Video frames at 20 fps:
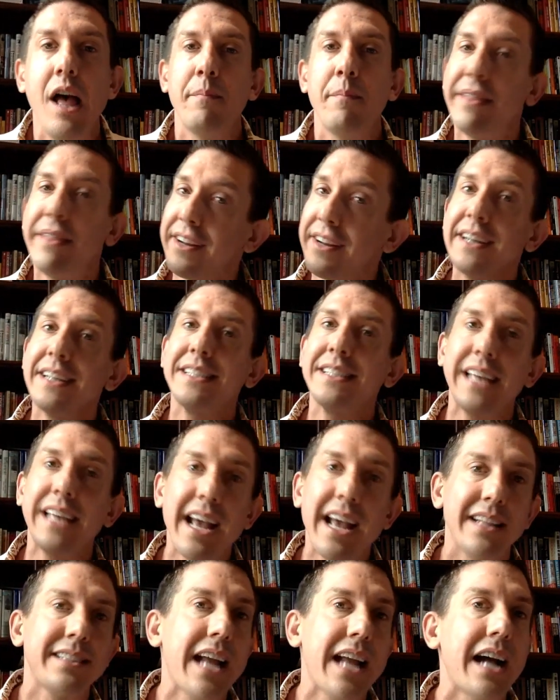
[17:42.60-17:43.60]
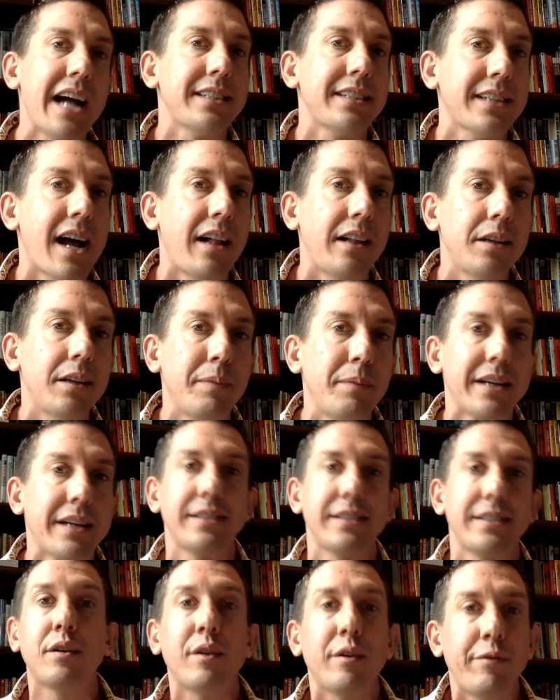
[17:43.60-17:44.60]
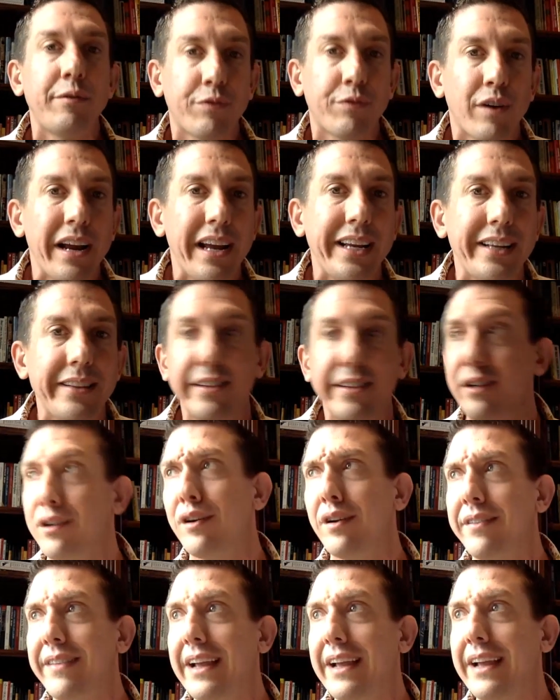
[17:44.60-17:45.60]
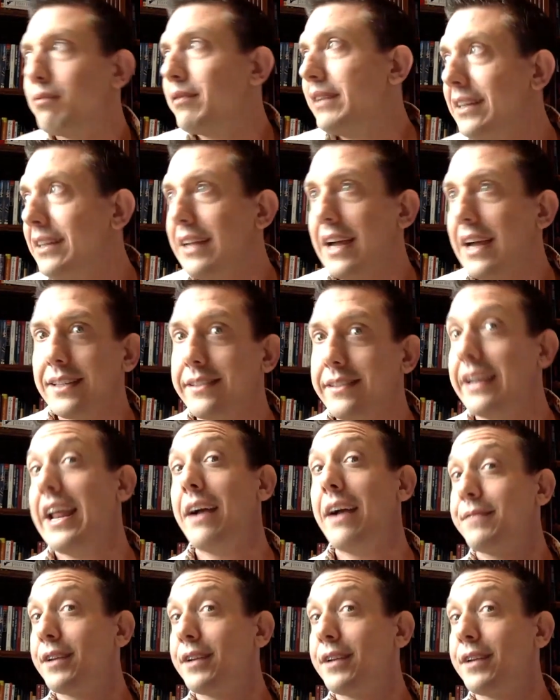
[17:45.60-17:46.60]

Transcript: but they're going to say it's not solid because they're afraid. They're, they realize they'd have to